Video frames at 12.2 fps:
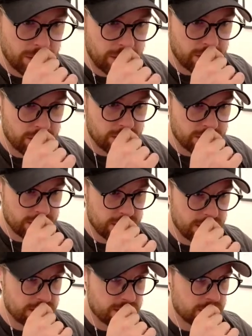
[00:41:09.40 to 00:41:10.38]
looks
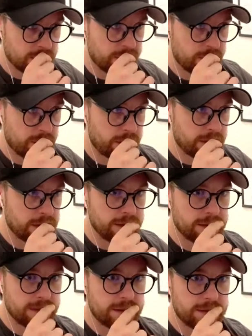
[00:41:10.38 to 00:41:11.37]
like so far at
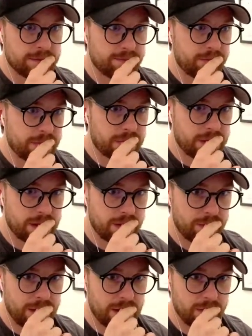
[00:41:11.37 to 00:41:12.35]
least
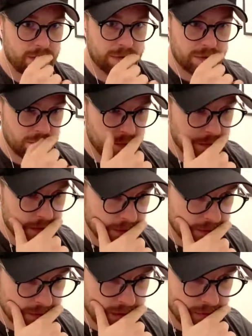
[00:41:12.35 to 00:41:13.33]
I'm able to I
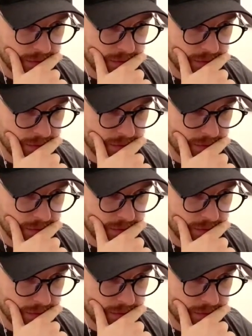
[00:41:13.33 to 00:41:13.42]
was able